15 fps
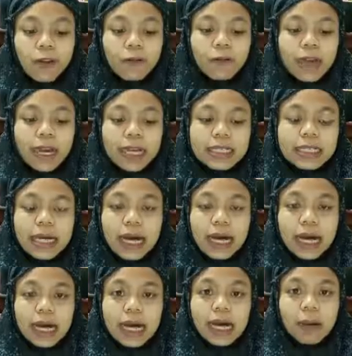is
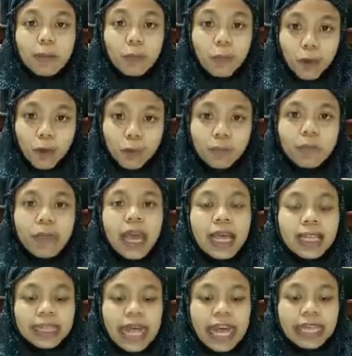a poem
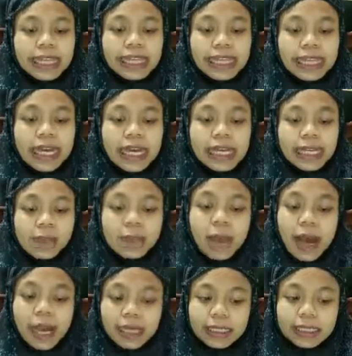that
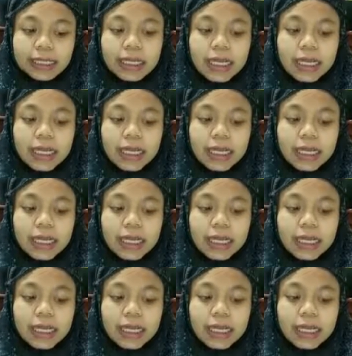remind